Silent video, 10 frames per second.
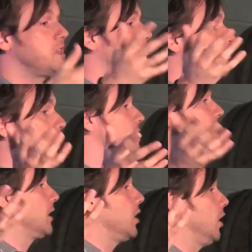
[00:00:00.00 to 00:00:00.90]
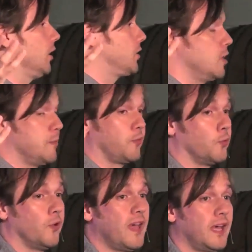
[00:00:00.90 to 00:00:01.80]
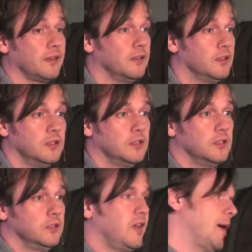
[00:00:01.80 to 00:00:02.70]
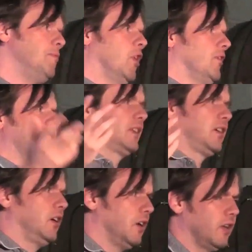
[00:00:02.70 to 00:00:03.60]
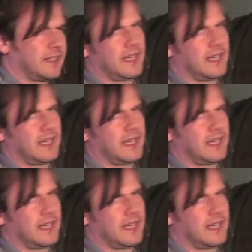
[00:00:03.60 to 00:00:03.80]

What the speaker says: does an alcoholic do before that? Nah, I'm not an alcoholic,